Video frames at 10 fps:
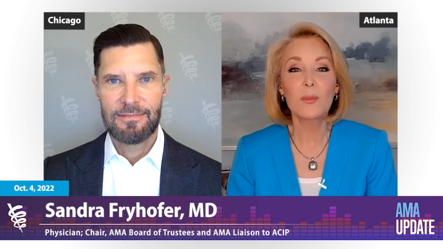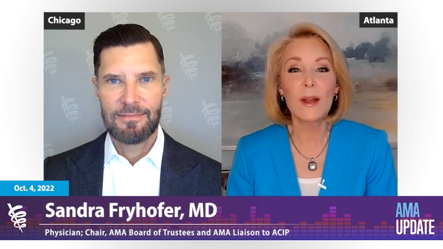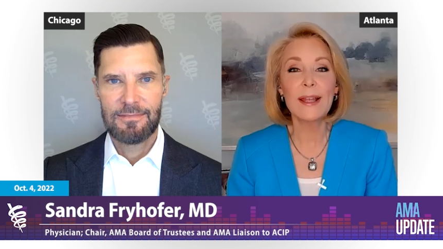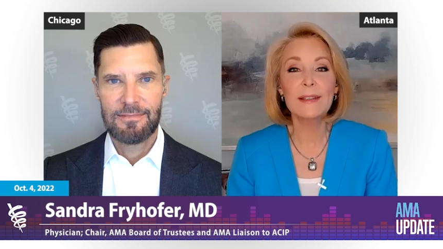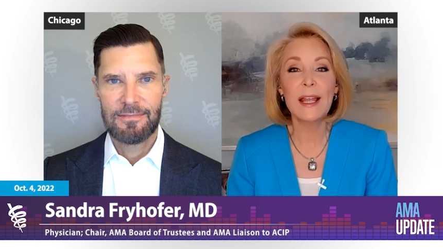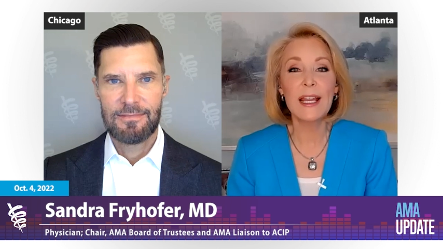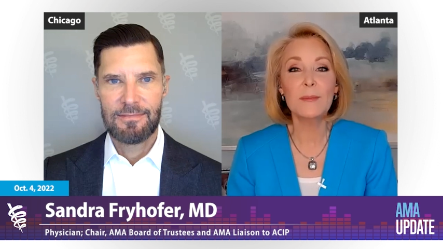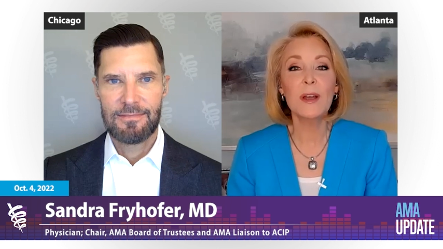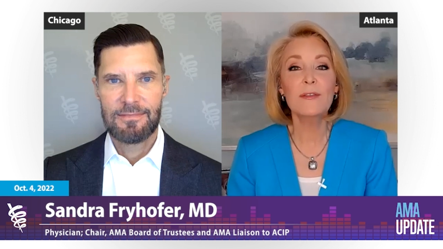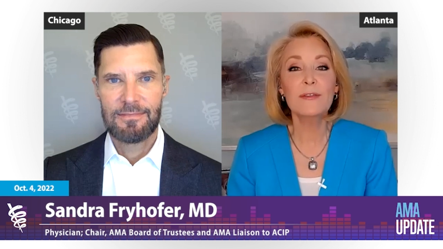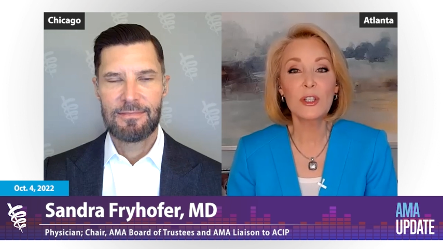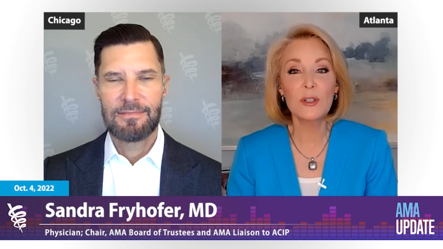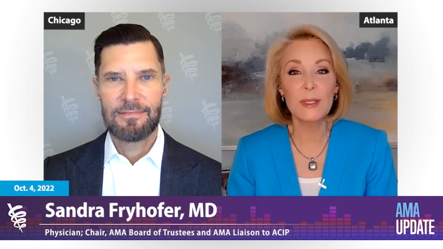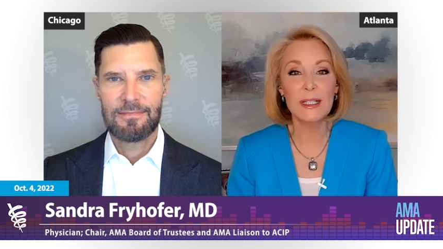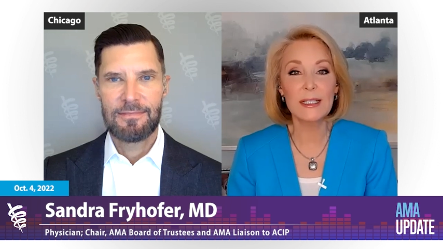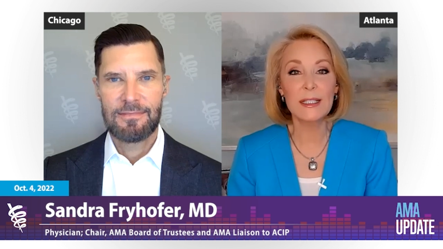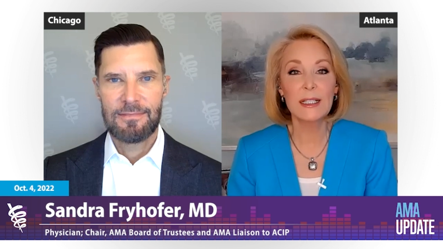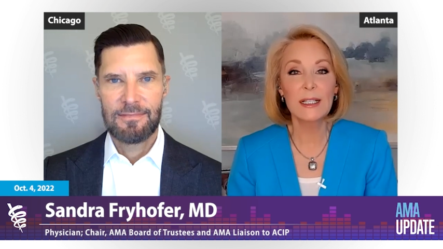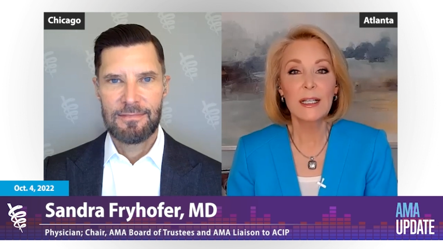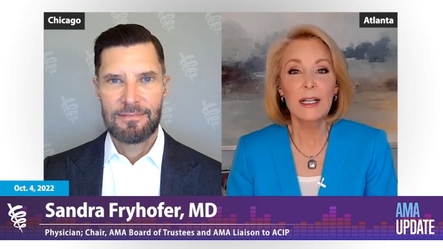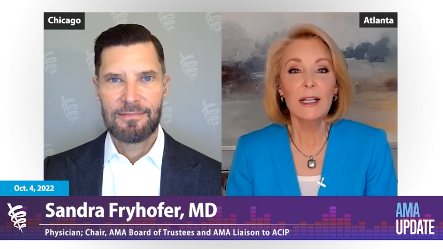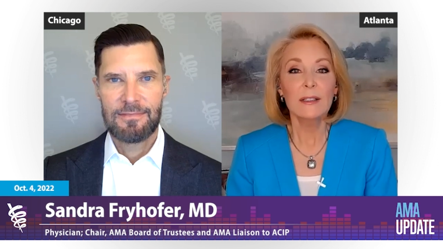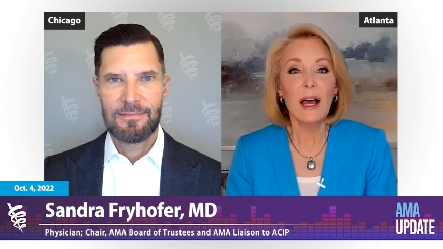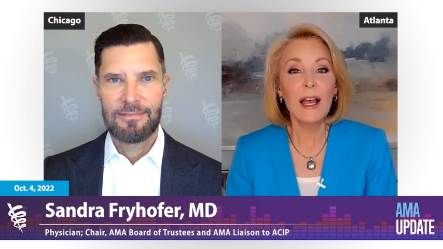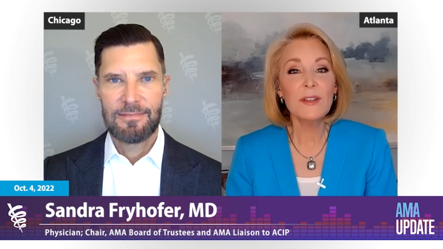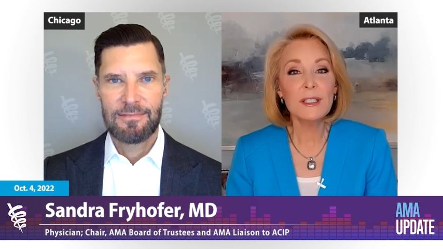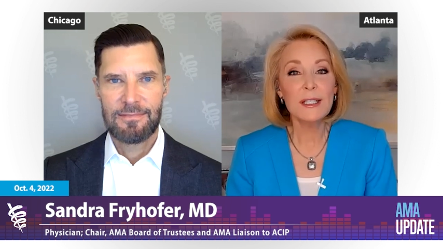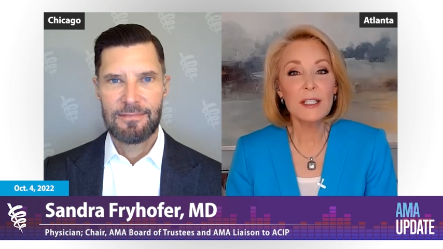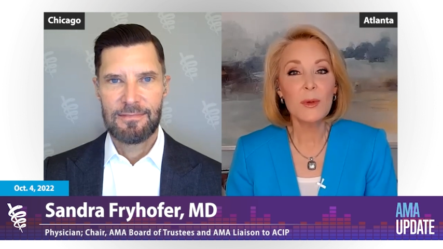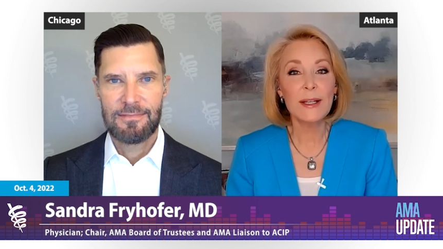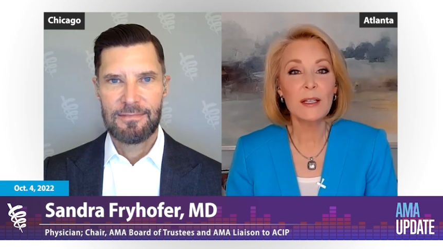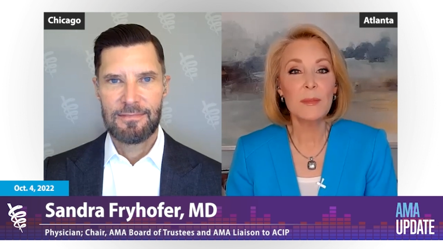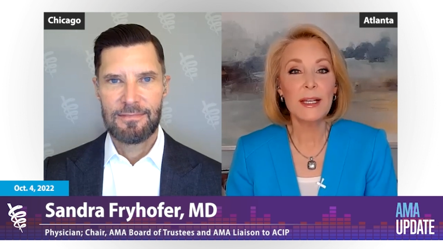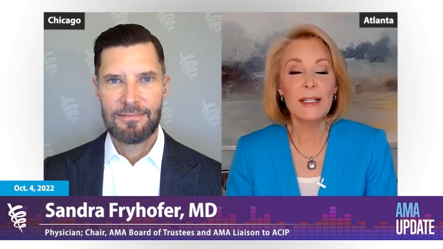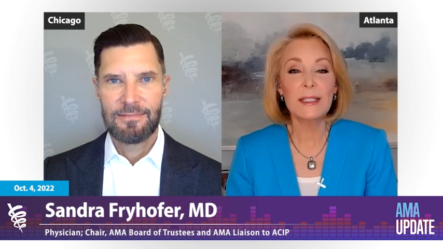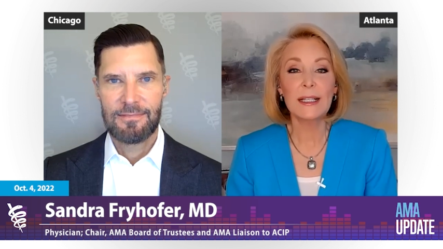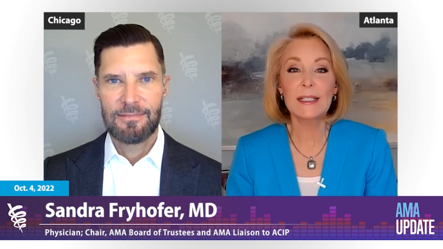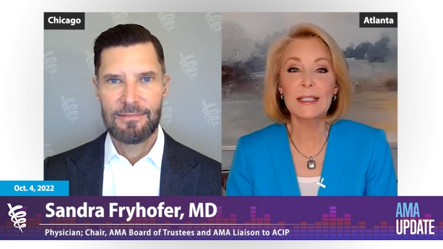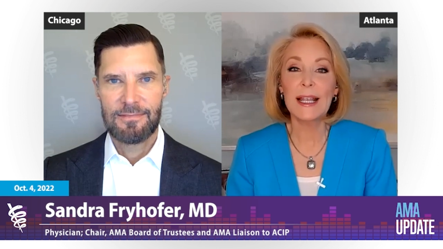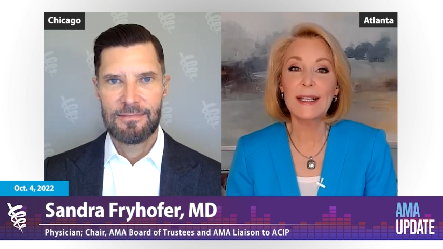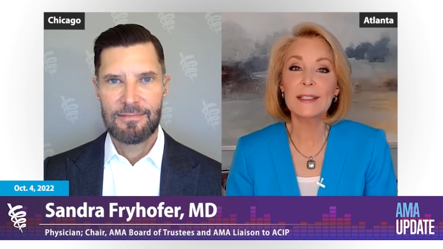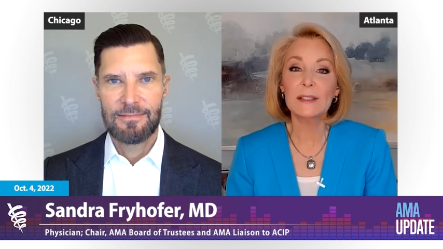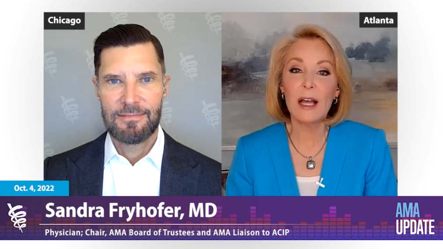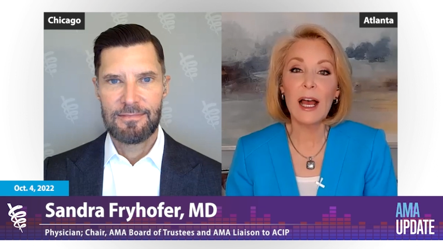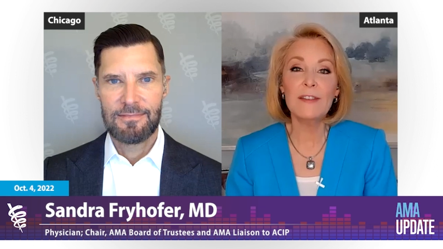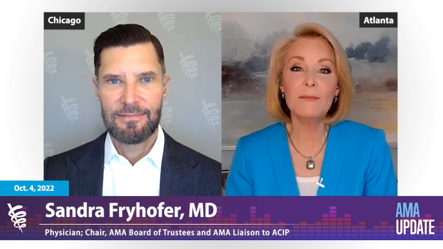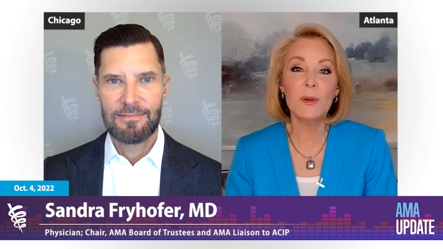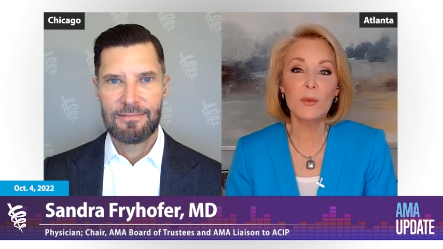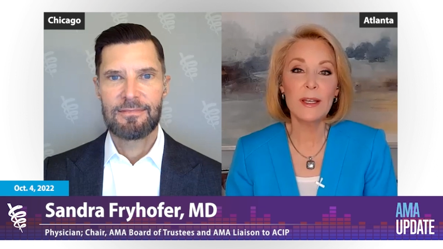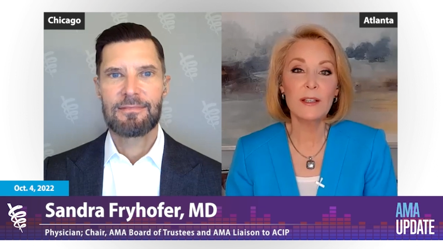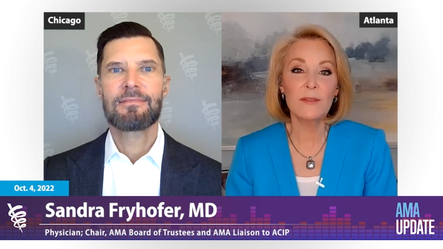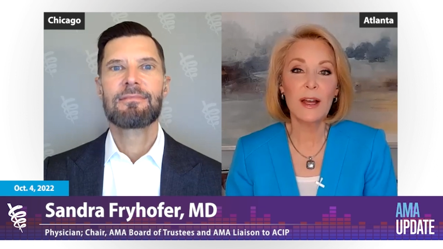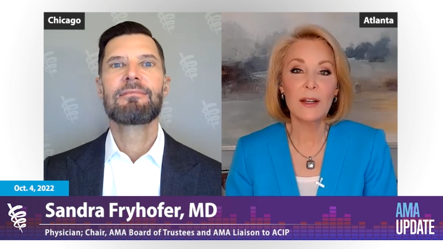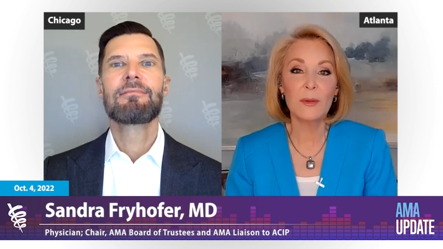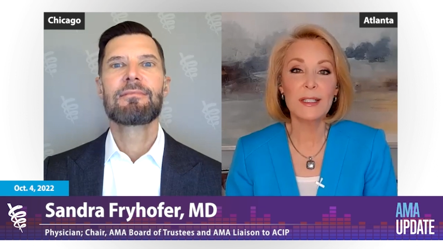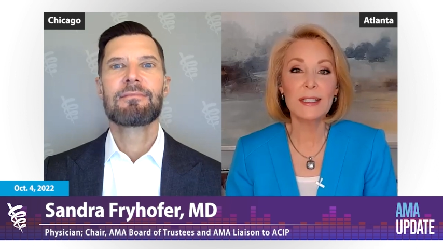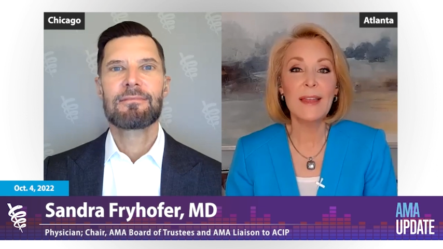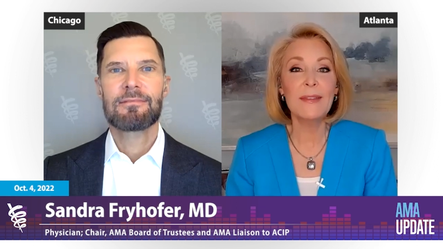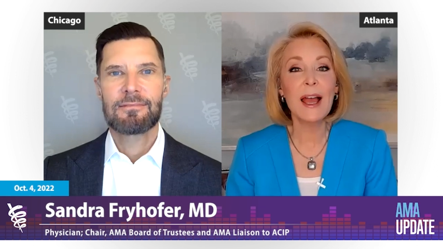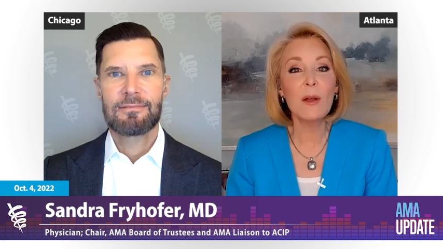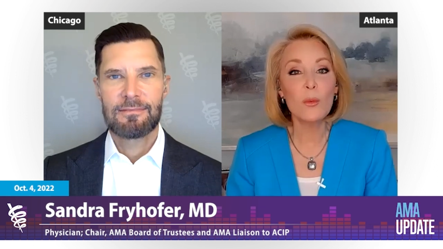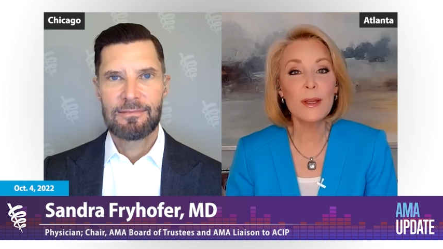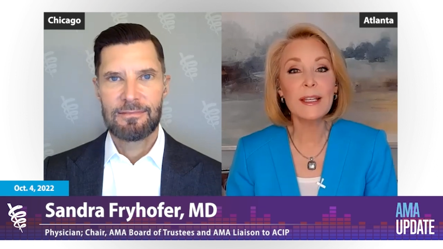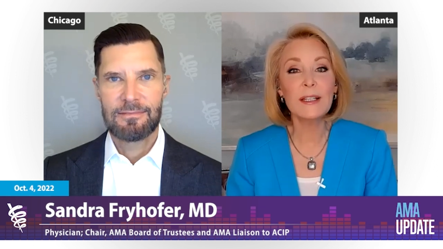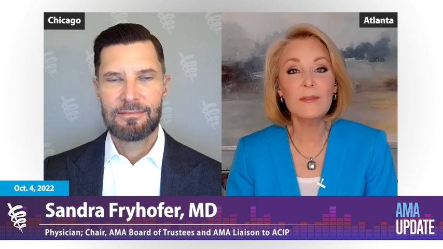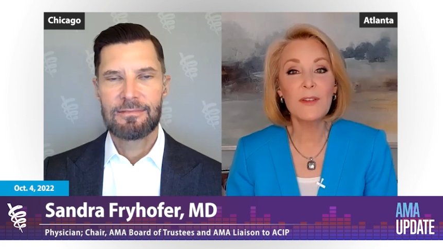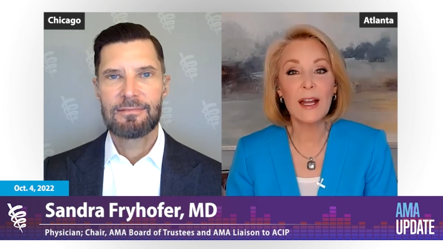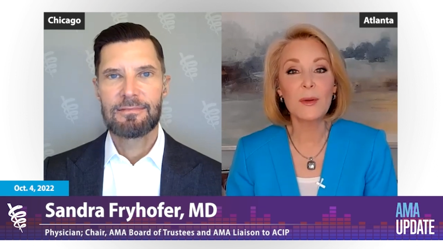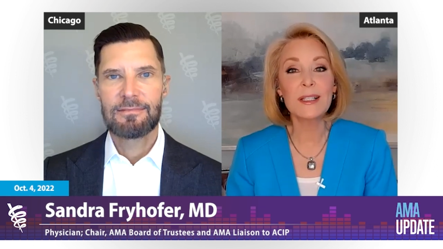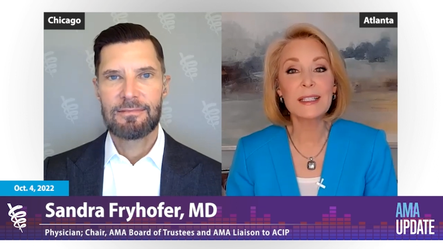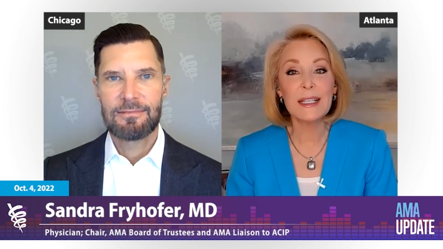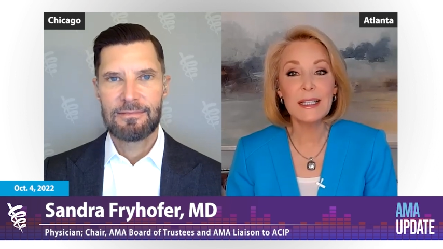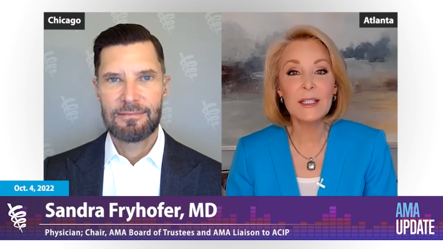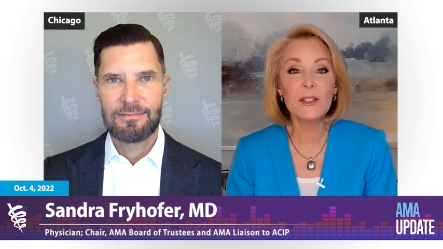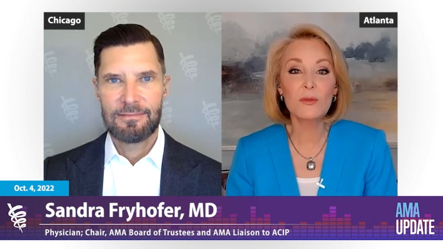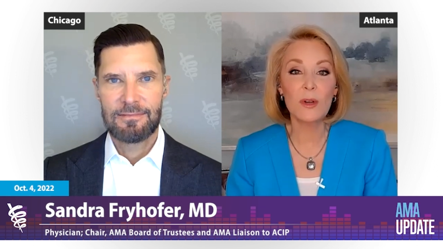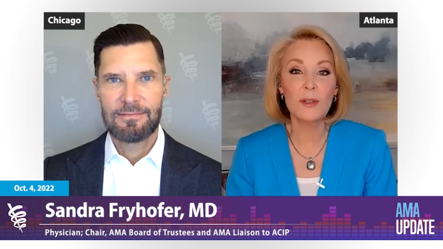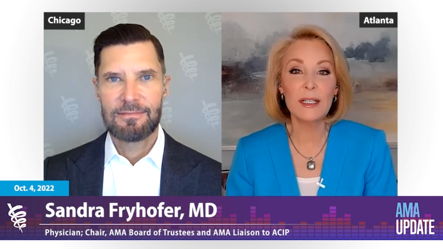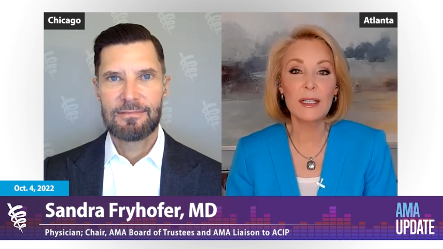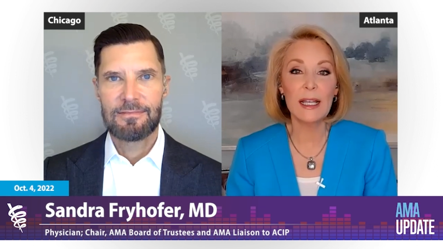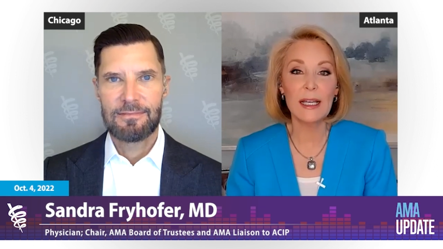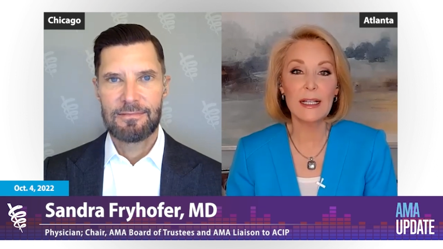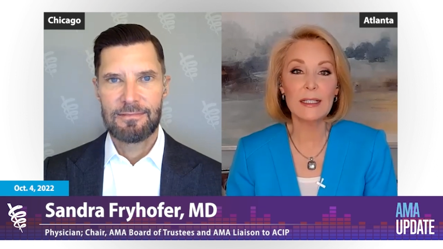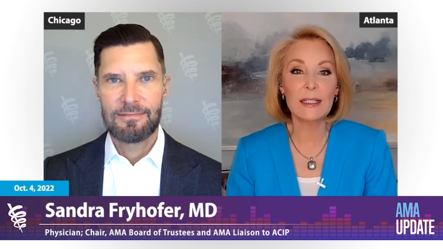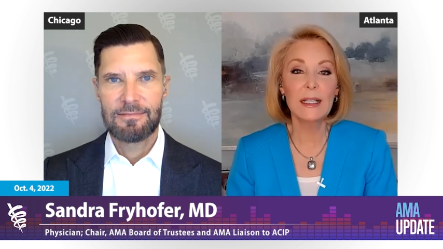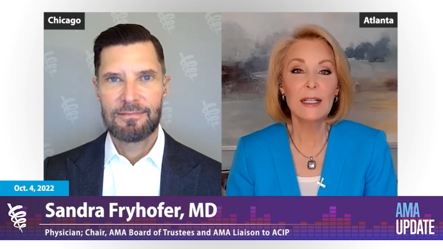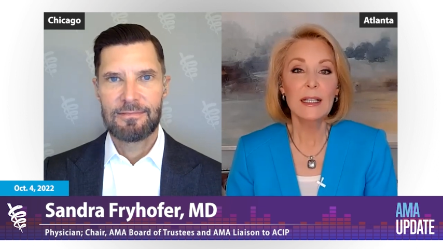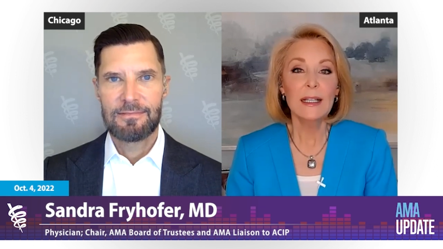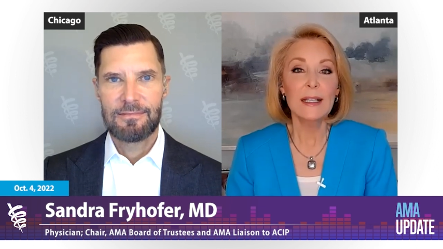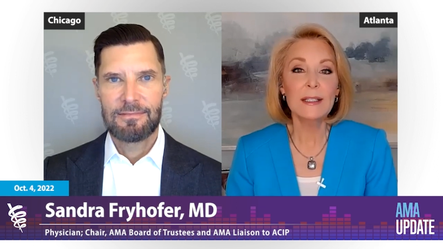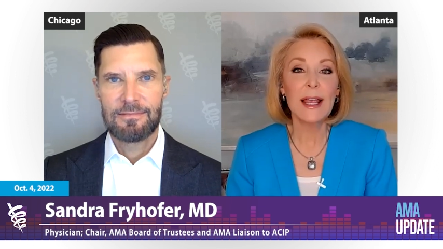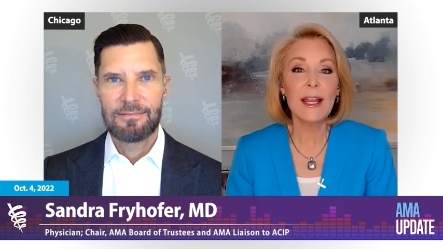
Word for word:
Speaker 1: brand name FluMist. Live attenuated means it contains live but weakened virus, and that weakened virus is grown in eggs. Its